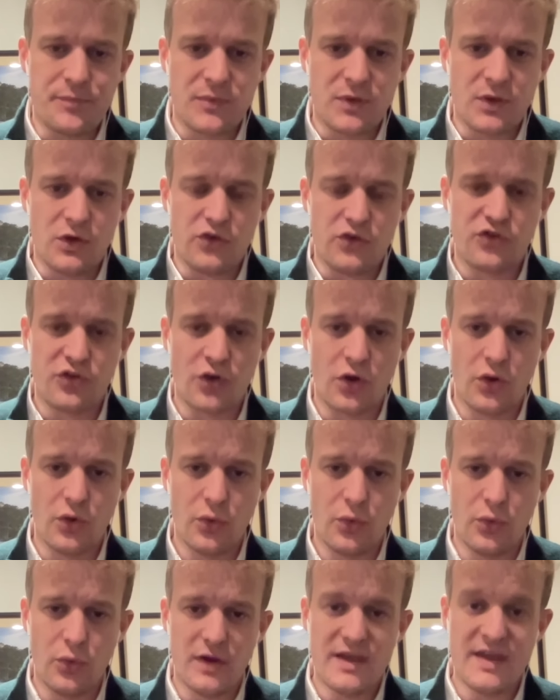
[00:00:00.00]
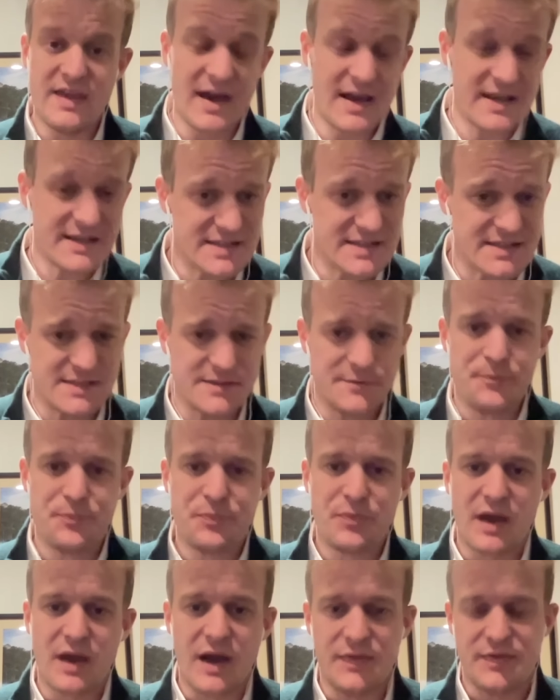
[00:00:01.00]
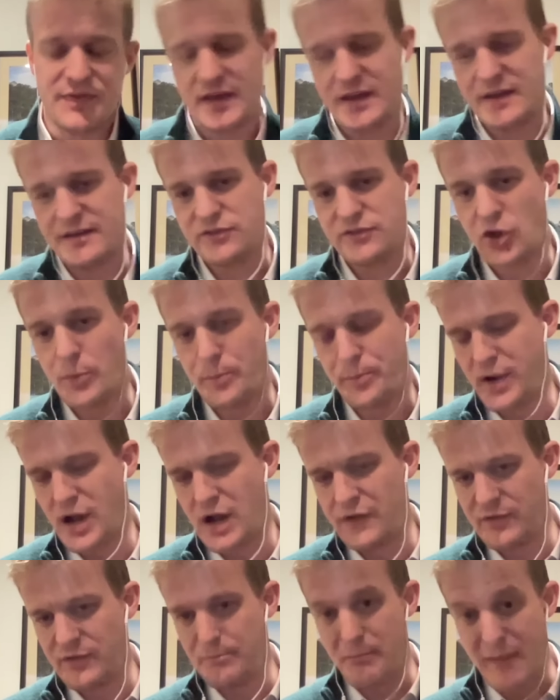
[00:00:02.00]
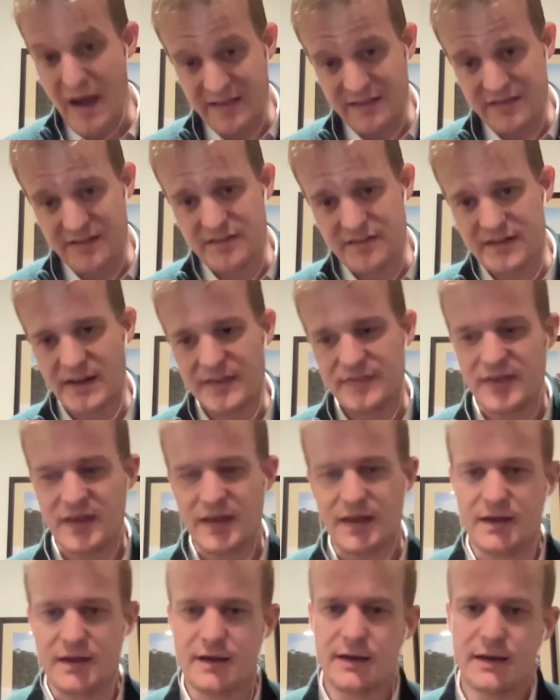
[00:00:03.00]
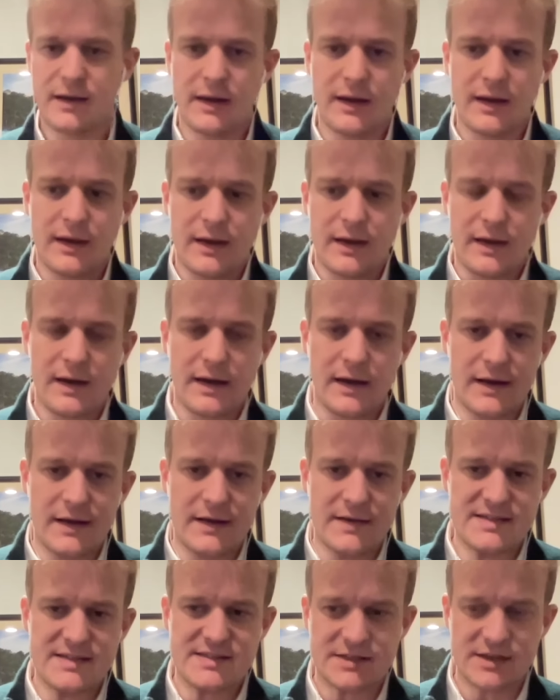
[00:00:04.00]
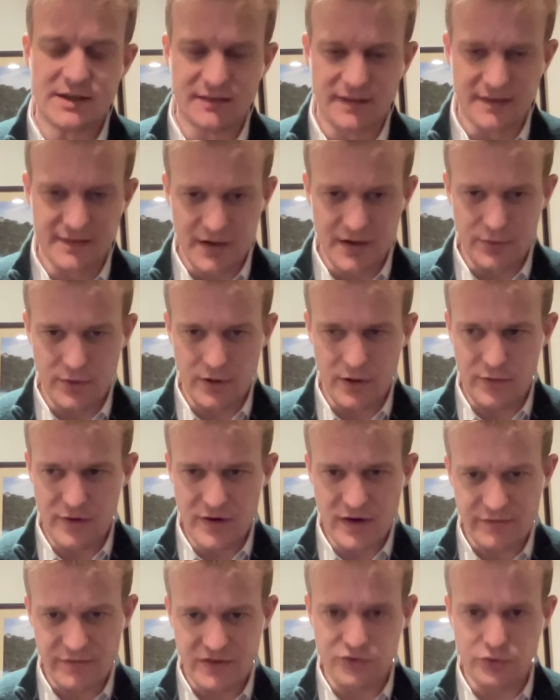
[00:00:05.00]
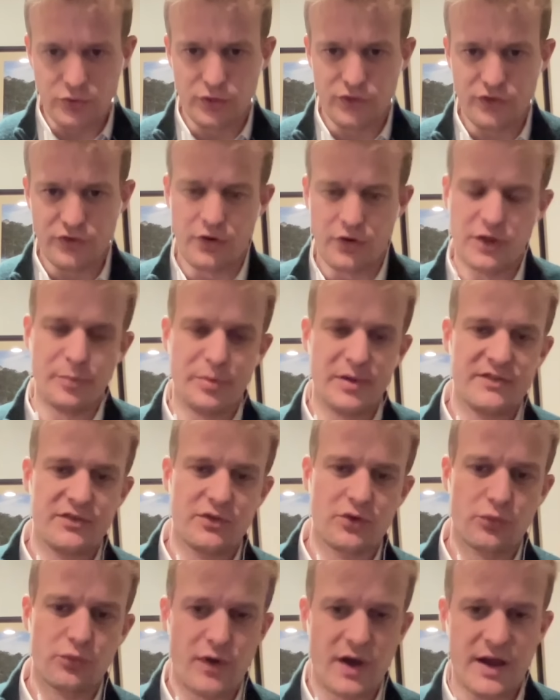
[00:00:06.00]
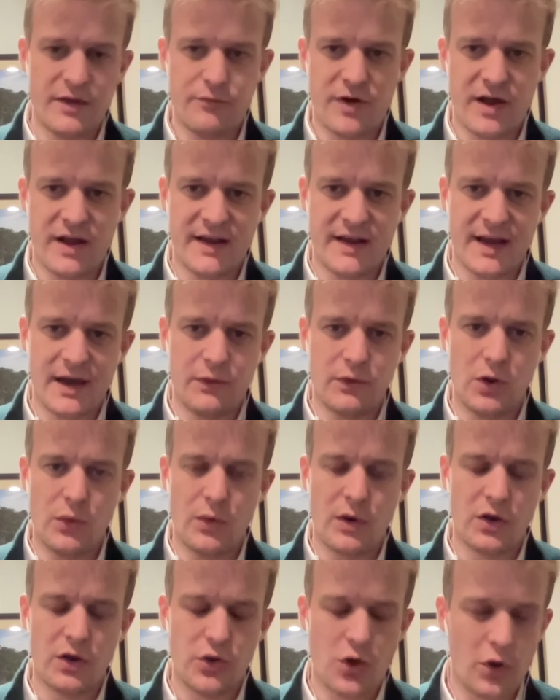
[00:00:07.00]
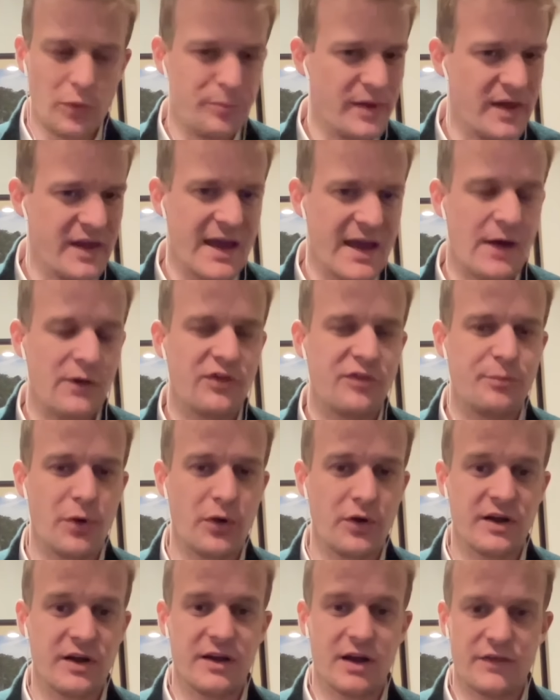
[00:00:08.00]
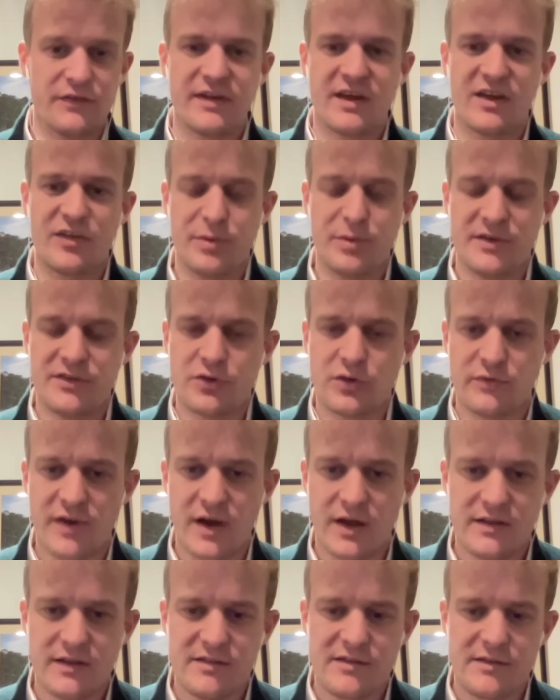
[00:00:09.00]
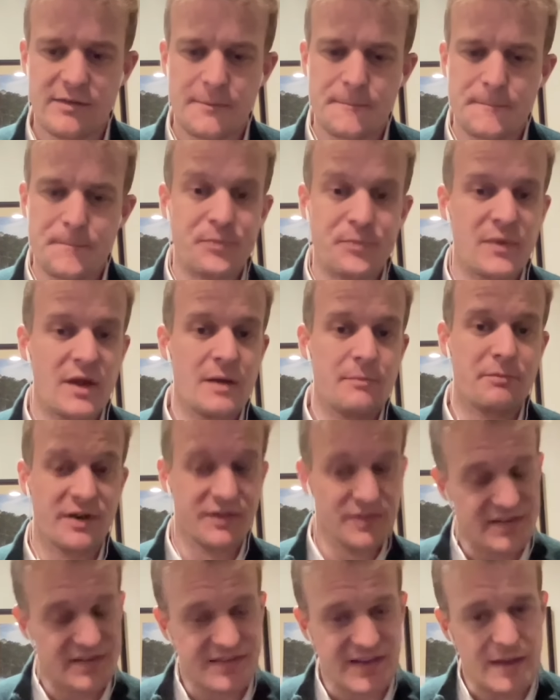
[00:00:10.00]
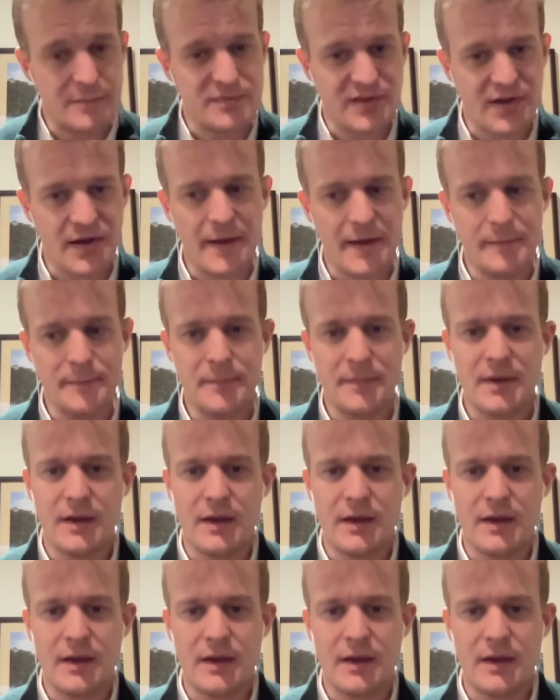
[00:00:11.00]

So yes, I think top cover matters. And I think certainly there are individuals on the political right now who are not being outspoken enough against political violence. But at the same time,